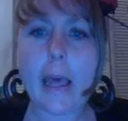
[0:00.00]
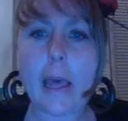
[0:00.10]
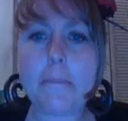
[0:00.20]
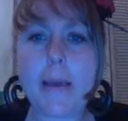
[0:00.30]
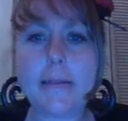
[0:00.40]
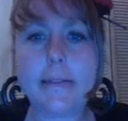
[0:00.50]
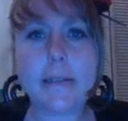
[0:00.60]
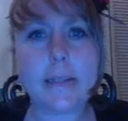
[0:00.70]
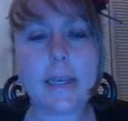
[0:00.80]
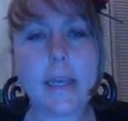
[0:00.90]
And
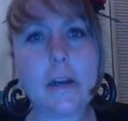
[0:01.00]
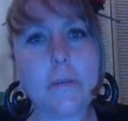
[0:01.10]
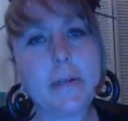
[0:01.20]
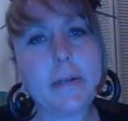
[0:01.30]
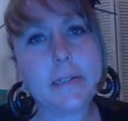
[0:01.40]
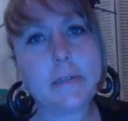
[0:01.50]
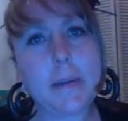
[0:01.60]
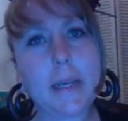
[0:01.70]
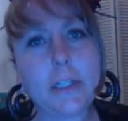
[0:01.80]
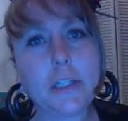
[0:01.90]
basically, your
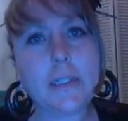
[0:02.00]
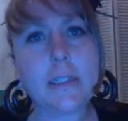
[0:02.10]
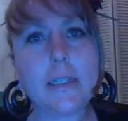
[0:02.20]
participation